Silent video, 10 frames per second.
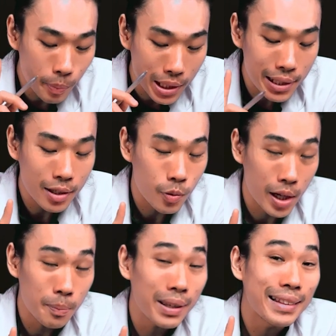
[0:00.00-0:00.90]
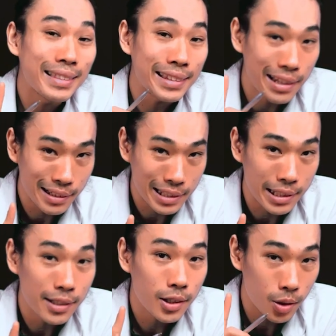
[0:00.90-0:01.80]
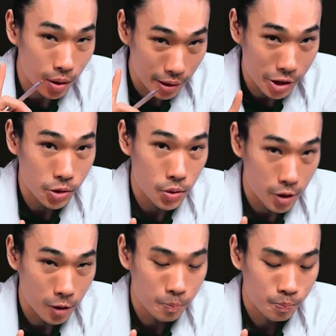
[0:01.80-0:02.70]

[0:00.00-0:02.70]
milligram daily cholesterol.